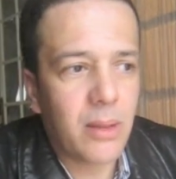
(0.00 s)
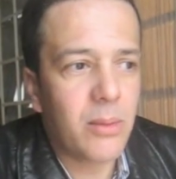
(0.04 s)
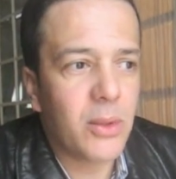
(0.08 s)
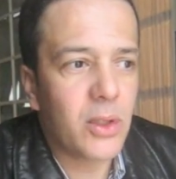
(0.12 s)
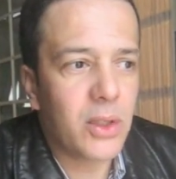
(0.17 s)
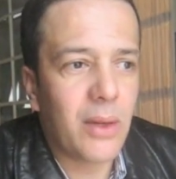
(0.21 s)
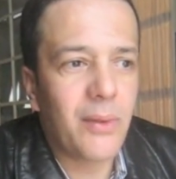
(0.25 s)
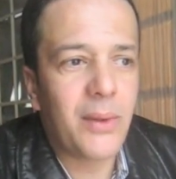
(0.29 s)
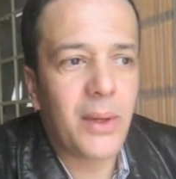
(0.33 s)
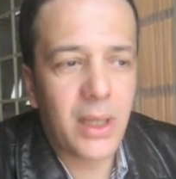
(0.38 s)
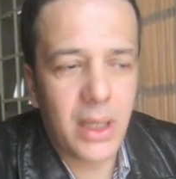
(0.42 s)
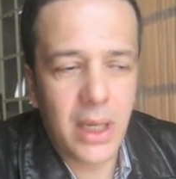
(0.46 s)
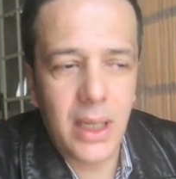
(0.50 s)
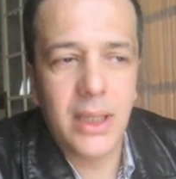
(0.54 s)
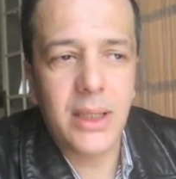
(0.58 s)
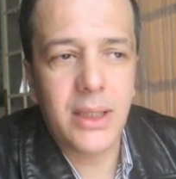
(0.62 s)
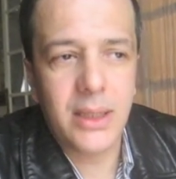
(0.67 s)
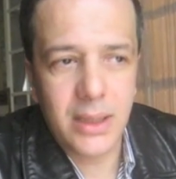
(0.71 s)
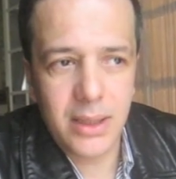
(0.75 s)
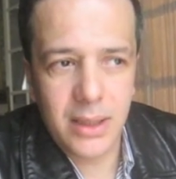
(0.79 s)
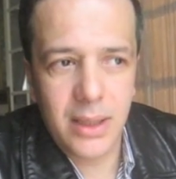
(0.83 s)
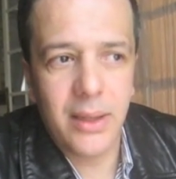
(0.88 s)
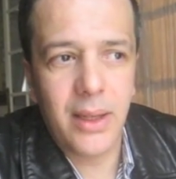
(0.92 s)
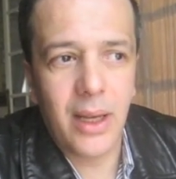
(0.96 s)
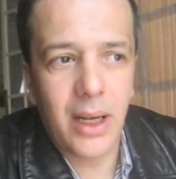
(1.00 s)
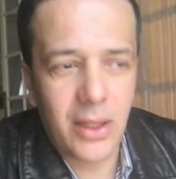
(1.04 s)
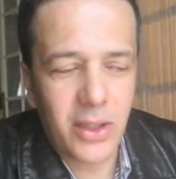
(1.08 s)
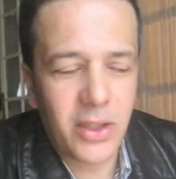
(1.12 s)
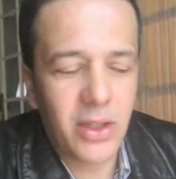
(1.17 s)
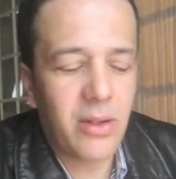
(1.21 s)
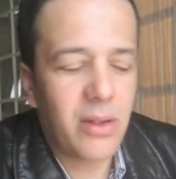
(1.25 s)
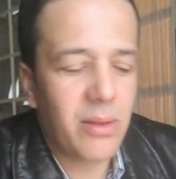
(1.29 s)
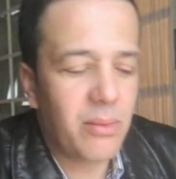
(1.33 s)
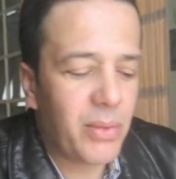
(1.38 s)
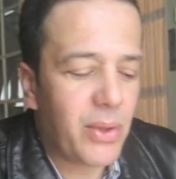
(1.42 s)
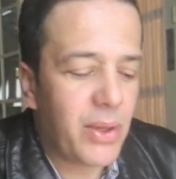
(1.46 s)
Bouteflika is the
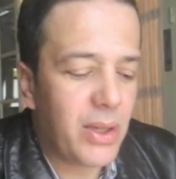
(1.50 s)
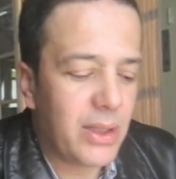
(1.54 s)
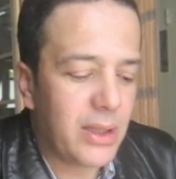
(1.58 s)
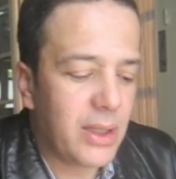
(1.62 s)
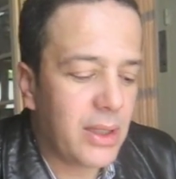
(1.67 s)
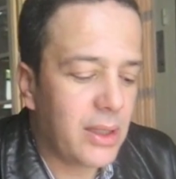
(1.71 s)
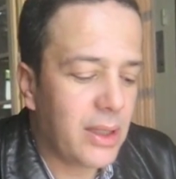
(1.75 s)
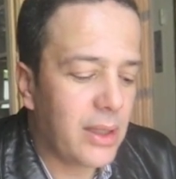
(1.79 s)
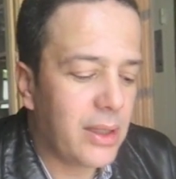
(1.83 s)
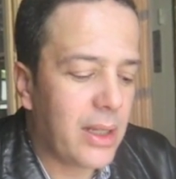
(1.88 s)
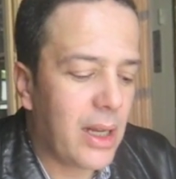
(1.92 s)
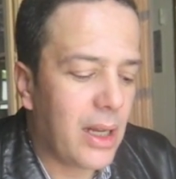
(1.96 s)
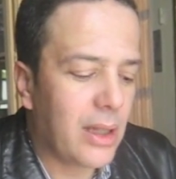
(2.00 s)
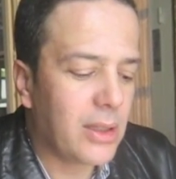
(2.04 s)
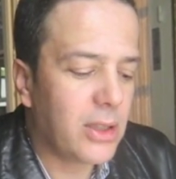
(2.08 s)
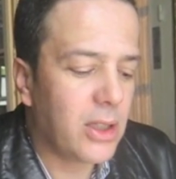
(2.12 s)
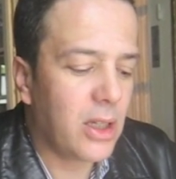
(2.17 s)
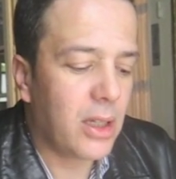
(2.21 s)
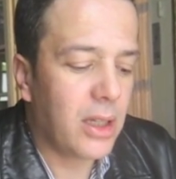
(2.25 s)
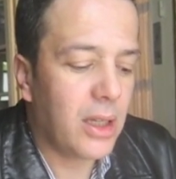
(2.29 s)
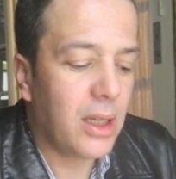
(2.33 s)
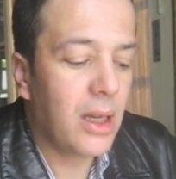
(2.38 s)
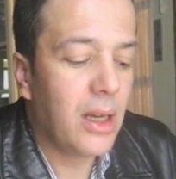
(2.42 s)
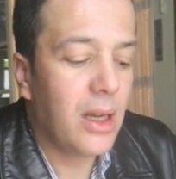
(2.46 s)
Algerian president, actually.